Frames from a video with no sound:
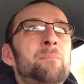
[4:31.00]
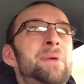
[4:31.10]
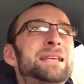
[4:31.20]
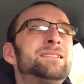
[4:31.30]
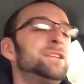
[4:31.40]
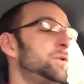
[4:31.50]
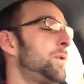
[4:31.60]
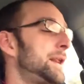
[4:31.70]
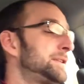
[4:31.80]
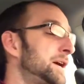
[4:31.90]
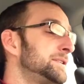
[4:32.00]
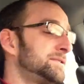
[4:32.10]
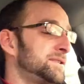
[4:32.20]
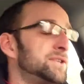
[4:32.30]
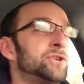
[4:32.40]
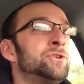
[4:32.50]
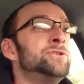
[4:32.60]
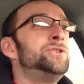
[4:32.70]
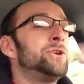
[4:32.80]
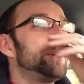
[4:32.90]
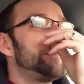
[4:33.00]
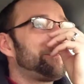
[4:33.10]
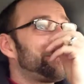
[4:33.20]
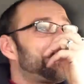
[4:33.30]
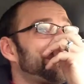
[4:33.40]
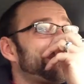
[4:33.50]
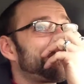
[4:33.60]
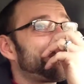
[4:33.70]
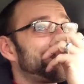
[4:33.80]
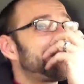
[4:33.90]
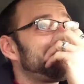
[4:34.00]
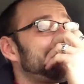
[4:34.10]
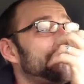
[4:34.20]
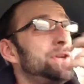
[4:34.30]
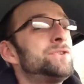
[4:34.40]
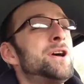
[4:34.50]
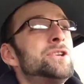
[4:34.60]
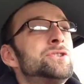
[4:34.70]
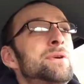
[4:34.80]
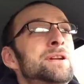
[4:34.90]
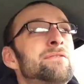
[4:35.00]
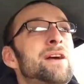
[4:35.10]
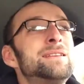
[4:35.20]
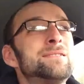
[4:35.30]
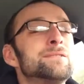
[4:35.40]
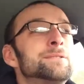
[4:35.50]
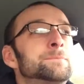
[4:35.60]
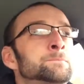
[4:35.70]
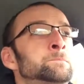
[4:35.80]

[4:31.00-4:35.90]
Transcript: Basically what it does is it turns your touchscreen devices